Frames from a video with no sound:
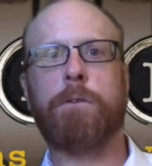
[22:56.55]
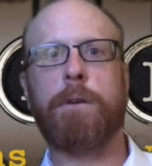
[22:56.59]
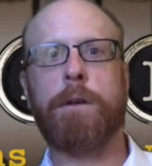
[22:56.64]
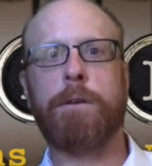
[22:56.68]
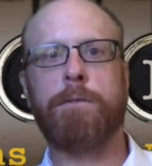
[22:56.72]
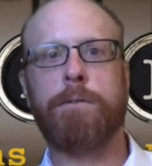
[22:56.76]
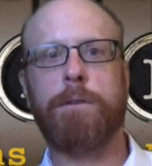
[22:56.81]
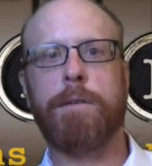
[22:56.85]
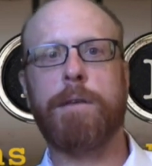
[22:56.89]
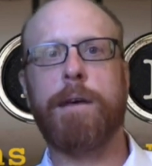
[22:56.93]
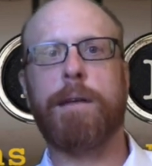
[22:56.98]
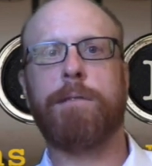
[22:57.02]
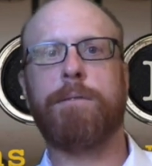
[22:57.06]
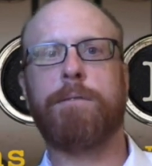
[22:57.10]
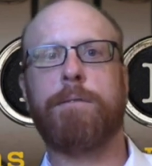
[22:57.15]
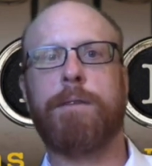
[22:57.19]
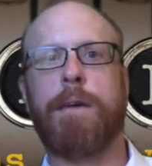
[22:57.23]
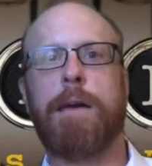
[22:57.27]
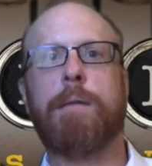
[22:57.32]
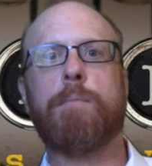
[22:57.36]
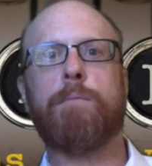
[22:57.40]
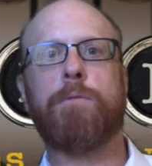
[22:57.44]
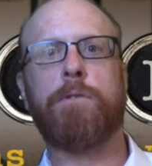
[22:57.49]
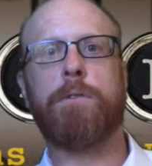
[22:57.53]
I see that
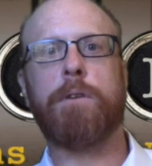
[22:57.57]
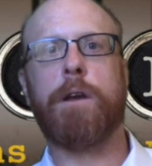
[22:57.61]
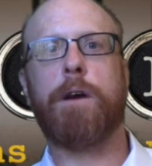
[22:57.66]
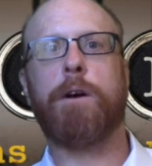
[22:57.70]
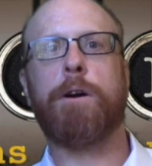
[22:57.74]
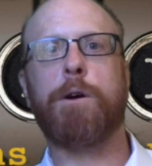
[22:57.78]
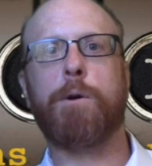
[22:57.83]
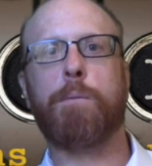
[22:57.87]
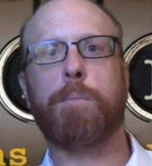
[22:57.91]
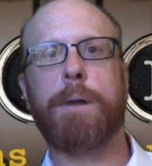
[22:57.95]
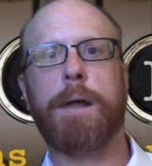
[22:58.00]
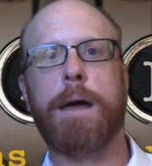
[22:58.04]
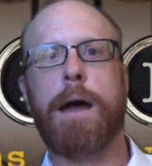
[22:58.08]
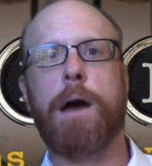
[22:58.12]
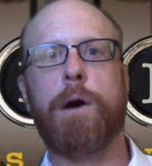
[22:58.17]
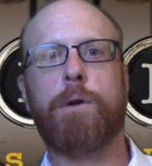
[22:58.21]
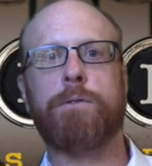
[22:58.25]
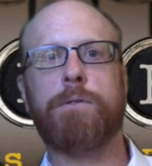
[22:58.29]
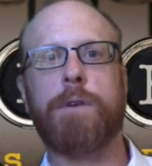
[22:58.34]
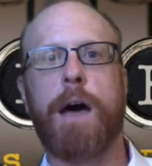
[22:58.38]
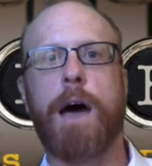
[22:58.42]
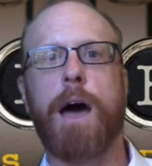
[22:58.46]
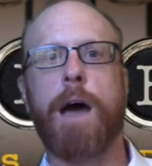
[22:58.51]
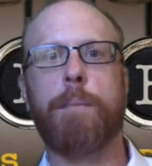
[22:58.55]
same scenario play out
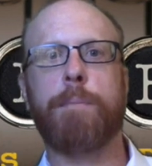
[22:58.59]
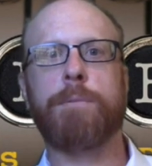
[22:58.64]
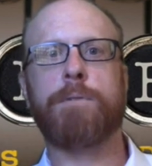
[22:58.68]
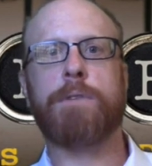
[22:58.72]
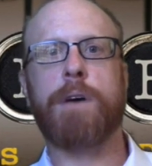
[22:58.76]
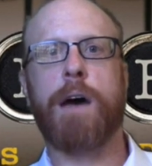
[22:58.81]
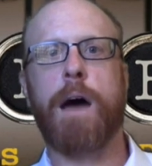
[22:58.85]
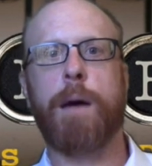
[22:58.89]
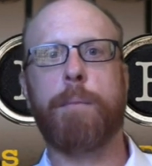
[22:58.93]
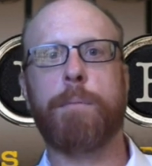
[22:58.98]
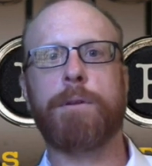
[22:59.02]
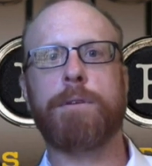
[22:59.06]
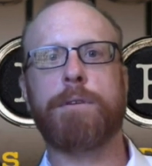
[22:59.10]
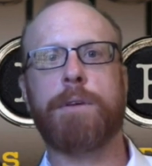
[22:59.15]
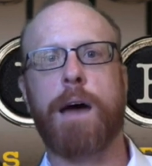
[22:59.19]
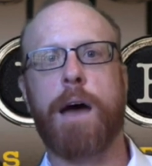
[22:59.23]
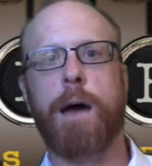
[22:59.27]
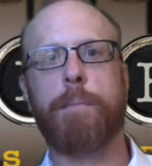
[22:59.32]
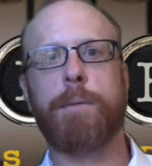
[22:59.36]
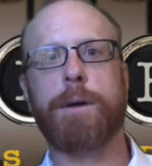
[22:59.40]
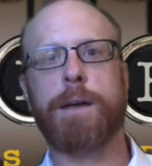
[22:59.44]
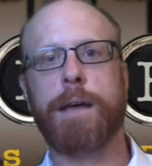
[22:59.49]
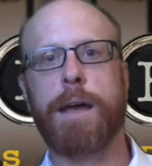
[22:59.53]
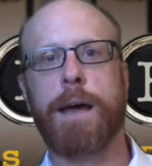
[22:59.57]
time and time and
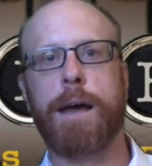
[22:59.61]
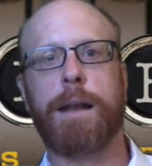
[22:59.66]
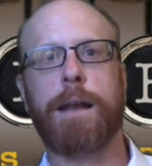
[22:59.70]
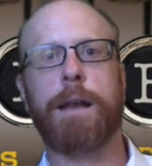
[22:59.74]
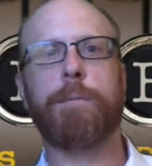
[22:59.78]
time again.